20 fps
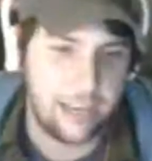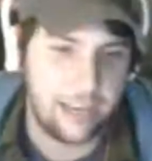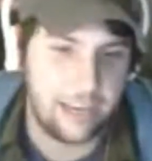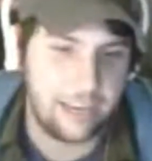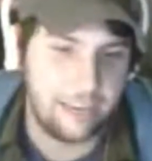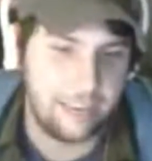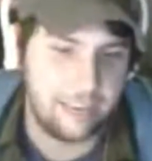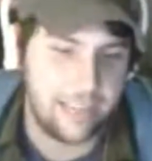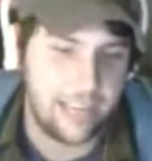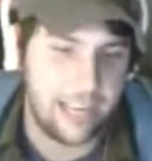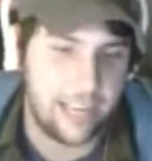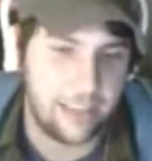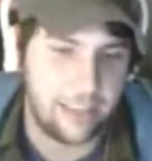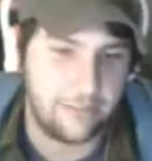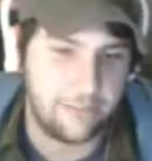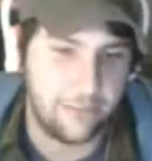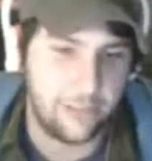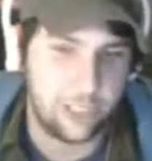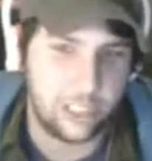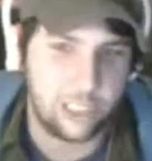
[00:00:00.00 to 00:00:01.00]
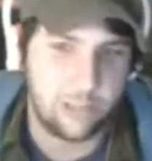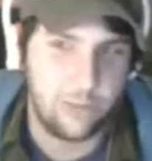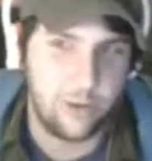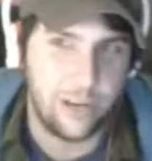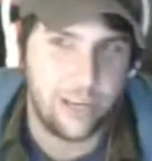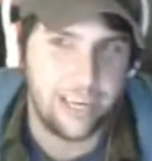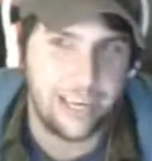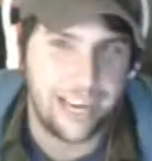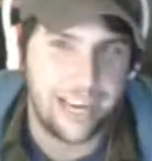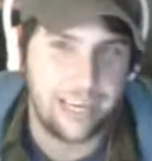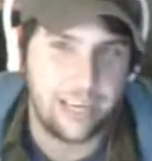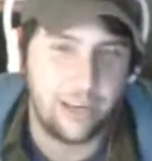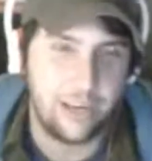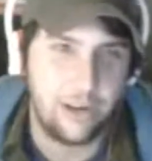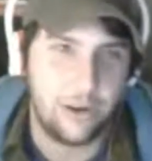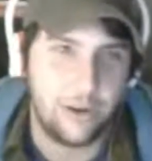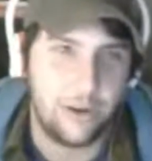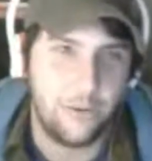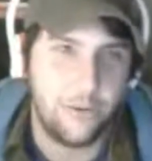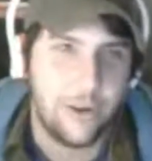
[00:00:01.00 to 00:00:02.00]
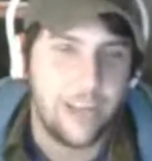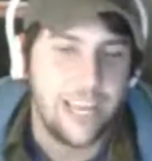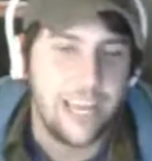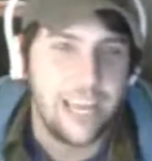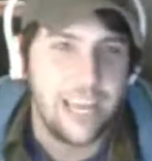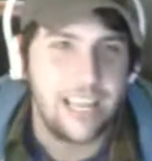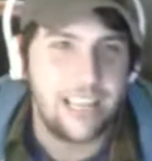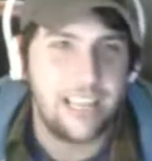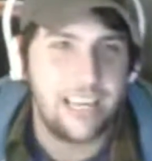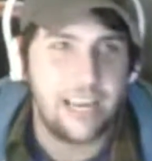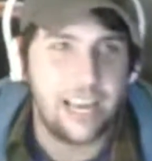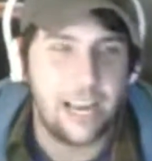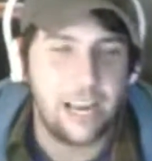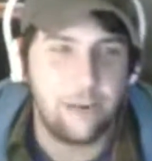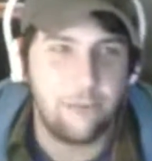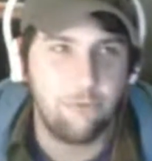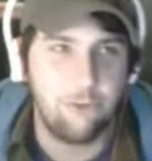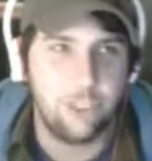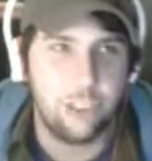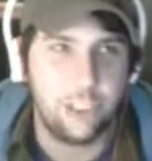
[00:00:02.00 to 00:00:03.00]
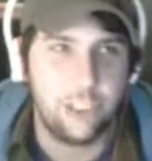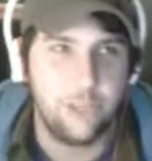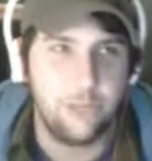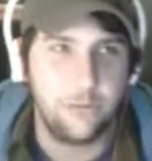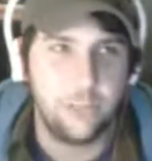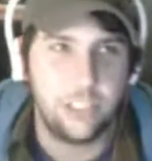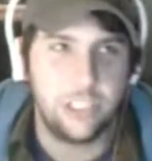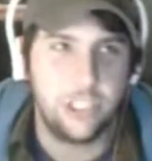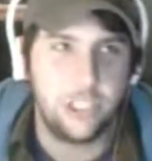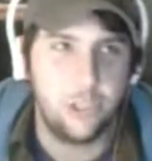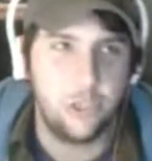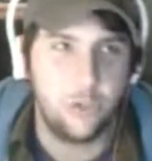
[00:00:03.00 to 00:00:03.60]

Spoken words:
the first one. I don't know. Like I was used